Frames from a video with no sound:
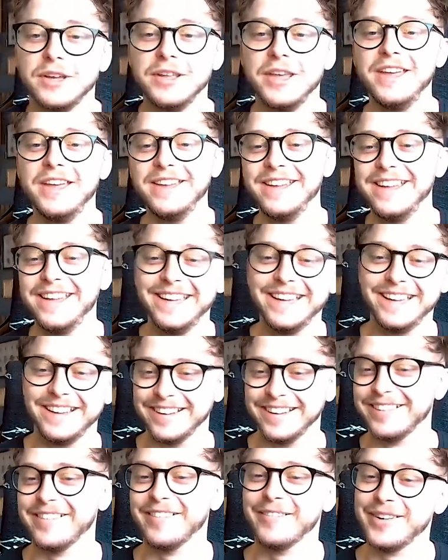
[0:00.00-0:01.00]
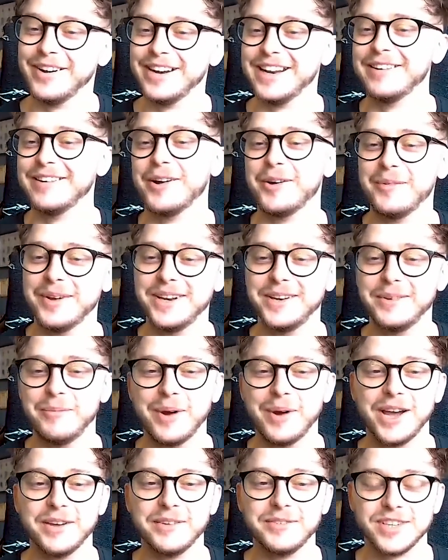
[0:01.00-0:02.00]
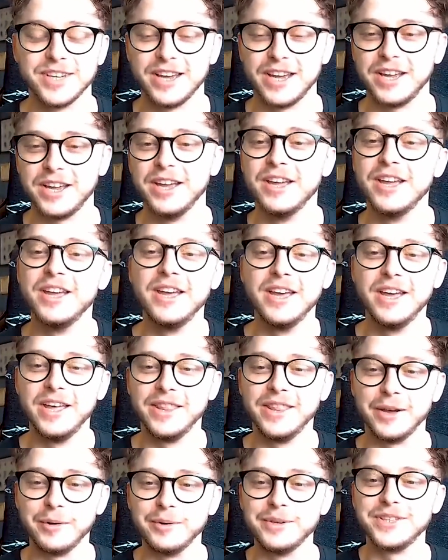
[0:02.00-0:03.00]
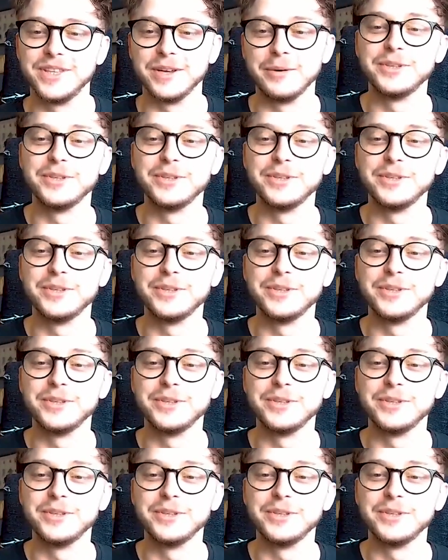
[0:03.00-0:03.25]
a really long-winded way of saying that's good. Though. There